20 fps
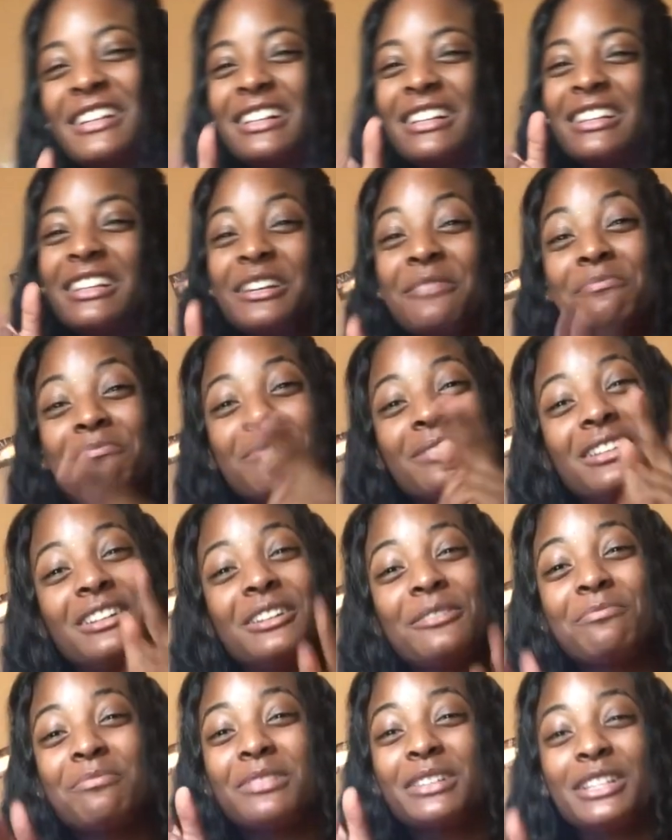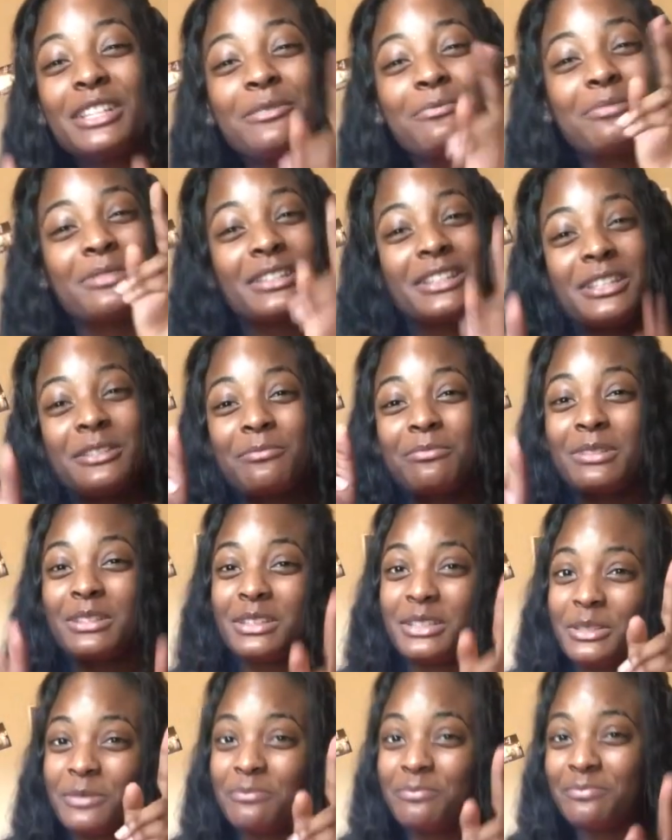Clip, clip, clip, clip,
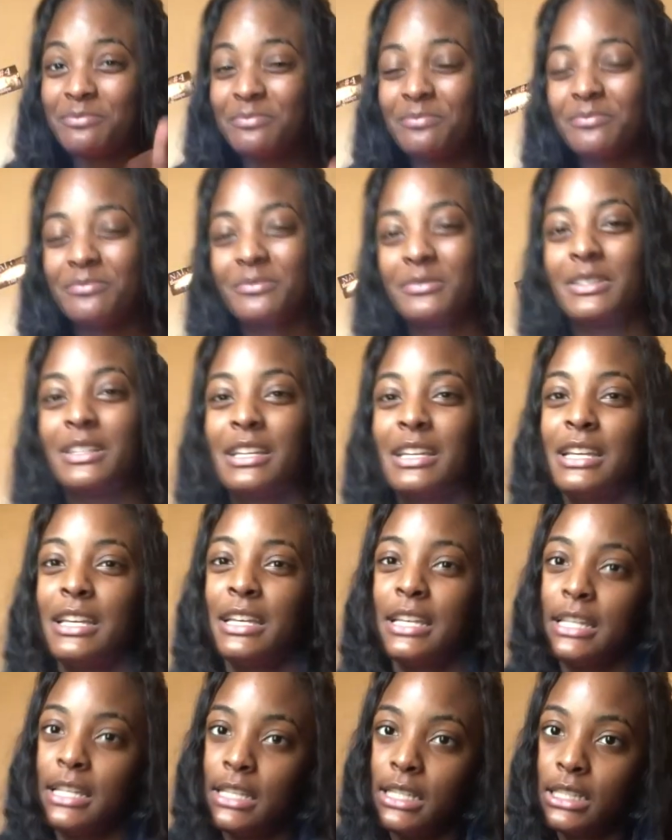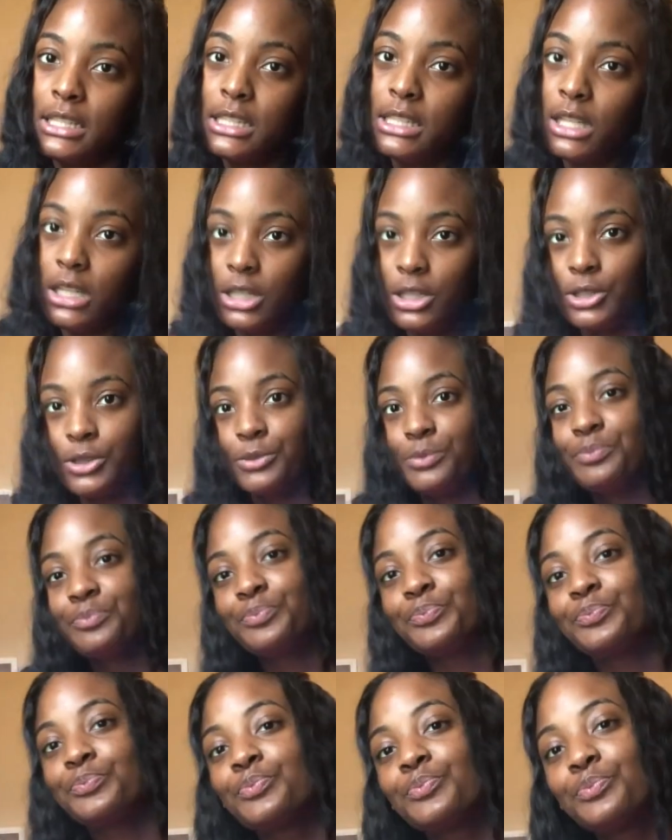clip. So,
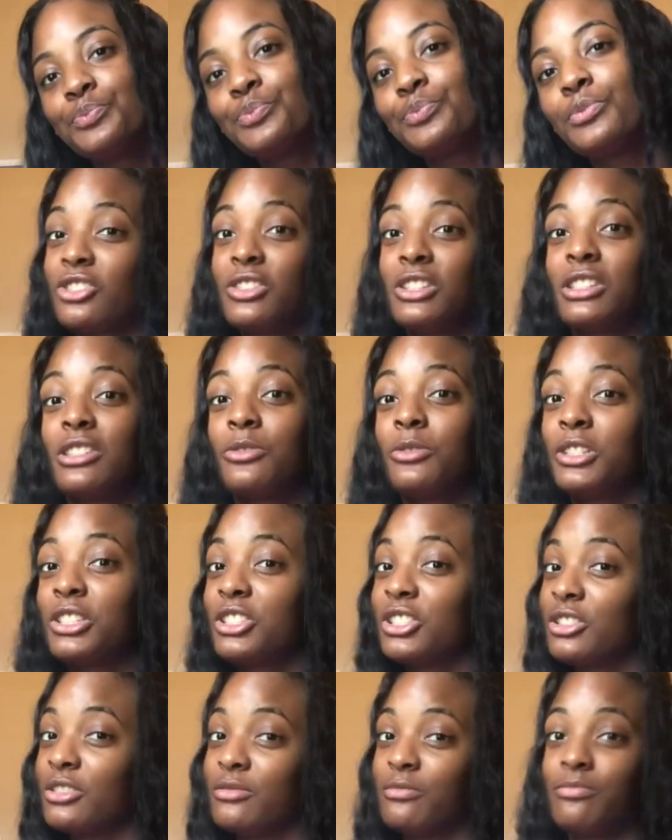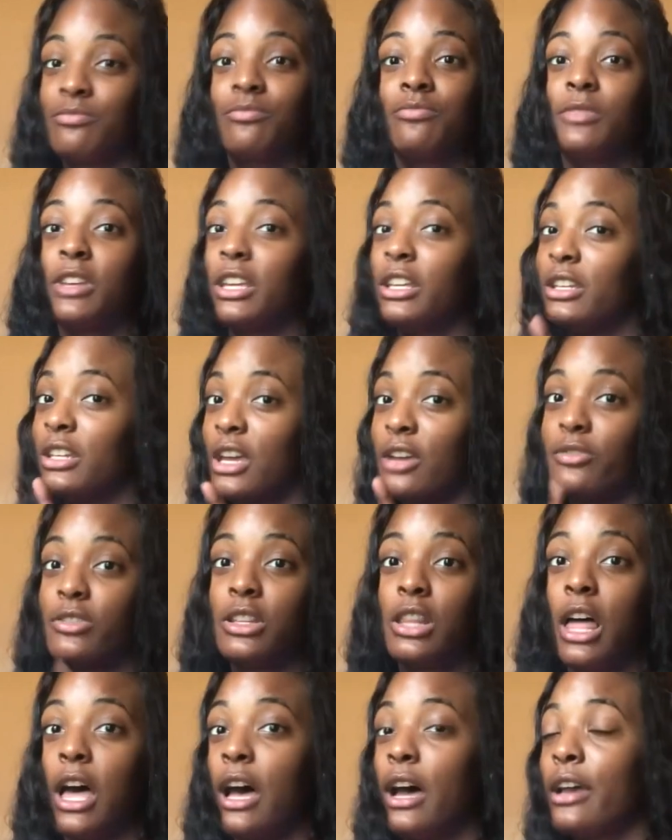your intuition, it
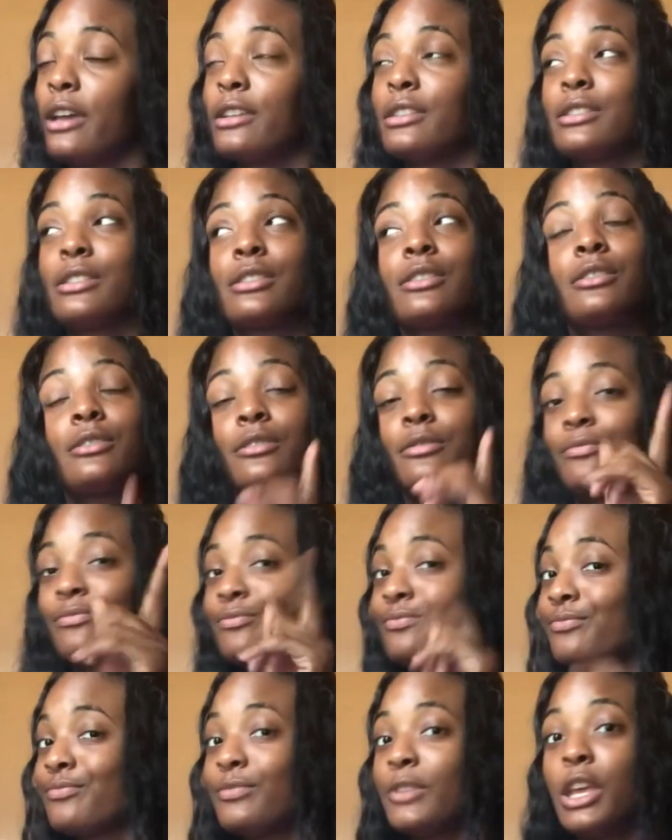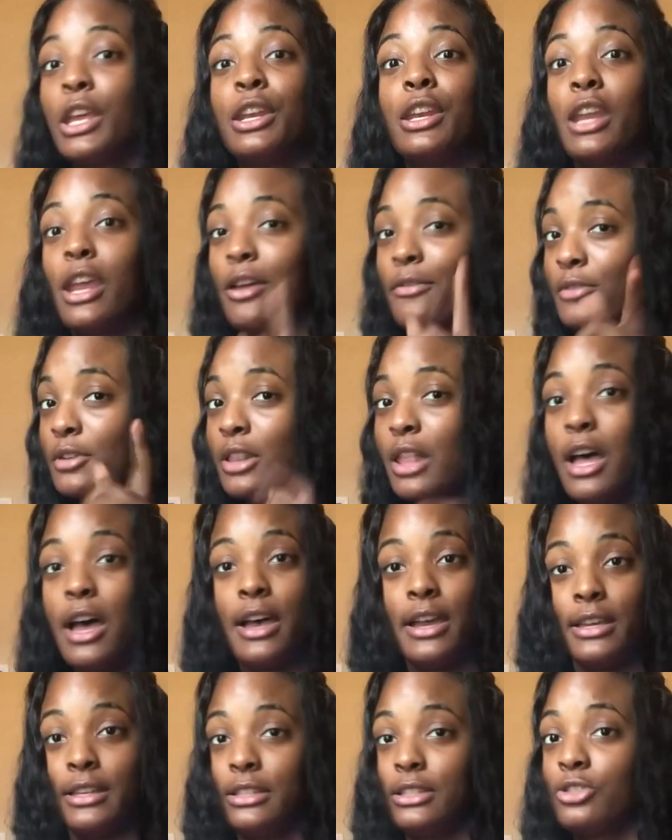never lies. It never
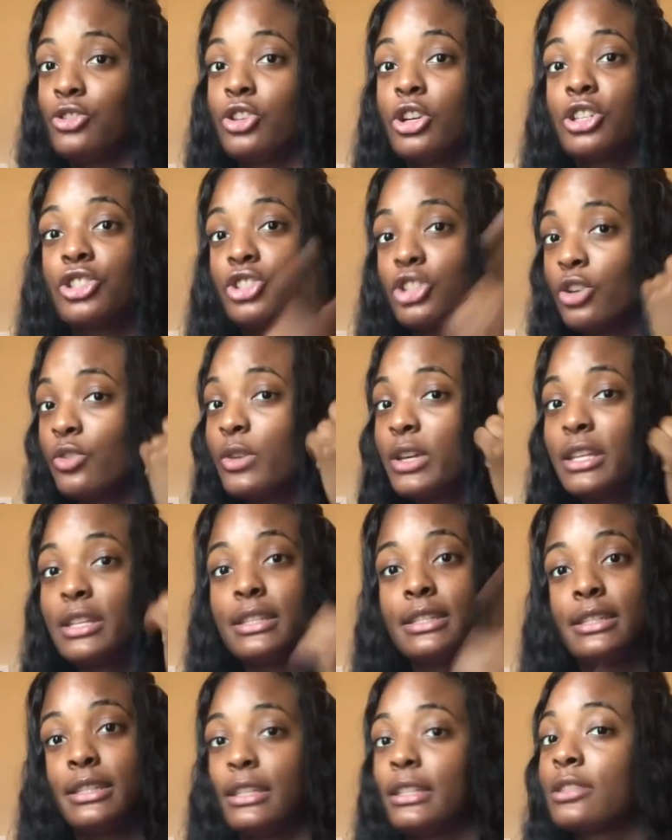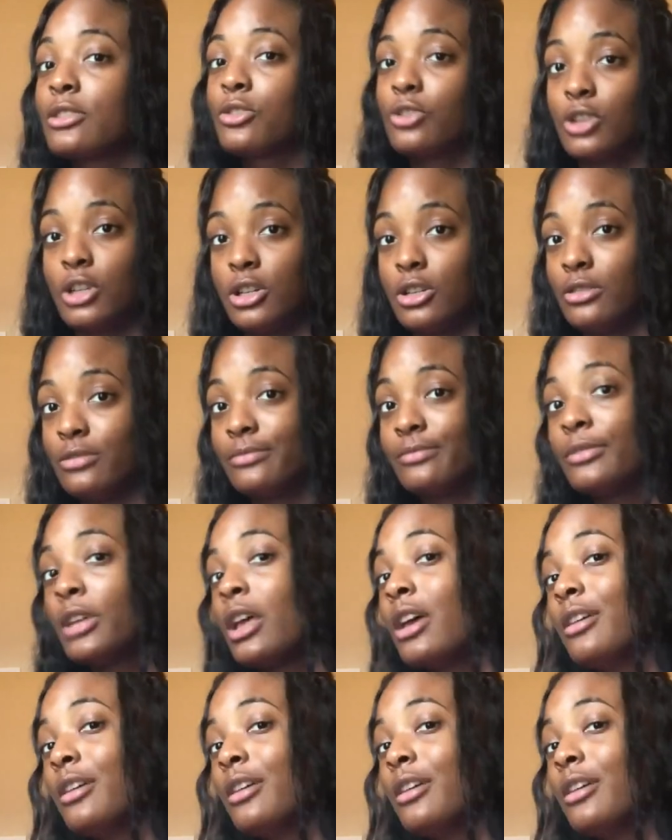lies. Trust your instincts, girl.